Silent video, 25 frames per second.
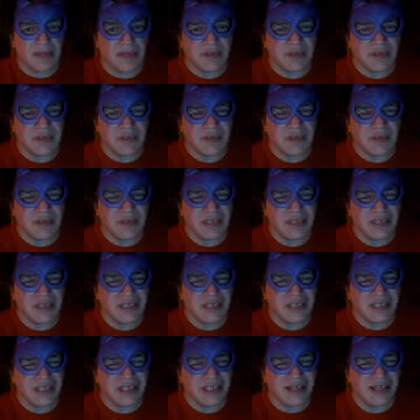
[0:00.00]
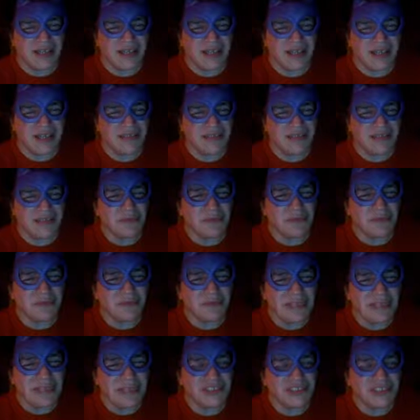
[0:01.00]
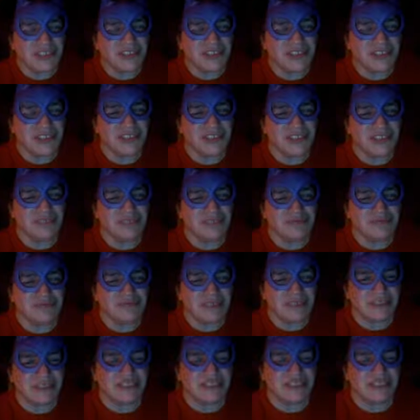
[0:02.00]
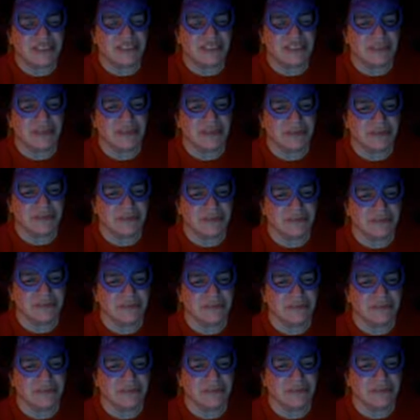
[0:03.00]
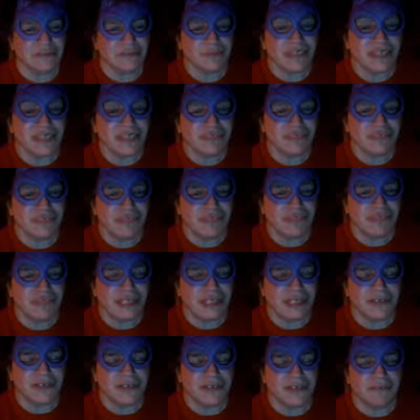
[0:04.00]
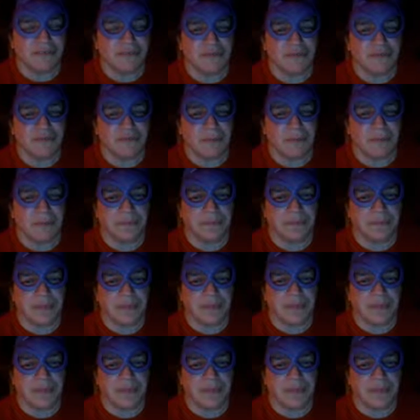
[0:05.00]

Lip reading: So these like little messages can really, we can really learn from.